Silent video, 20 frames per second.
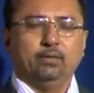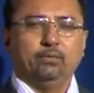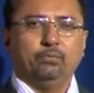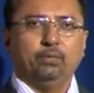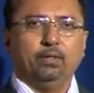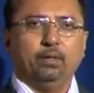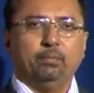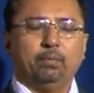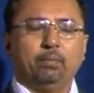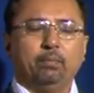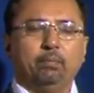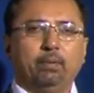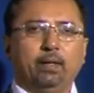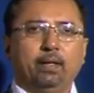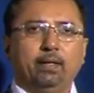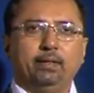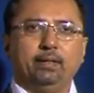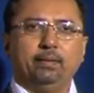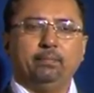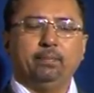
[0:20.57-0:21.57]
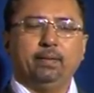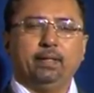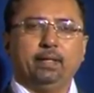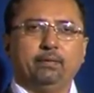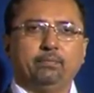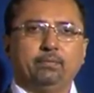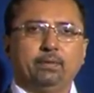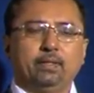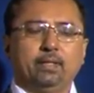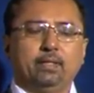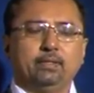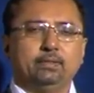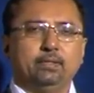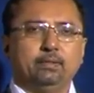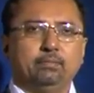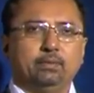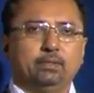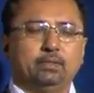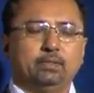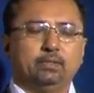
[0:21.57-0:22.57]
we are bombarded by
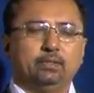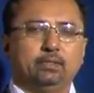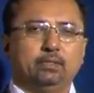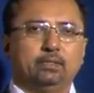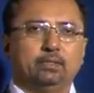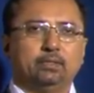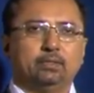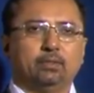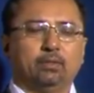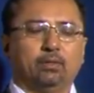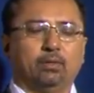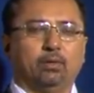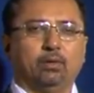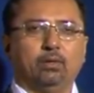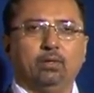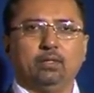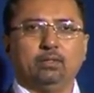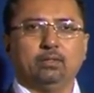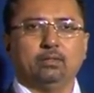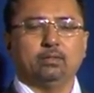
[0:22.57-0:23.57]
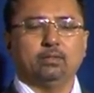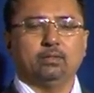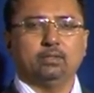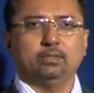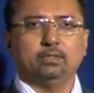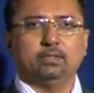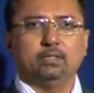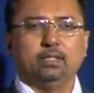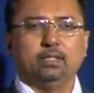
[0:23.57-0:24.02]
advertising messages all across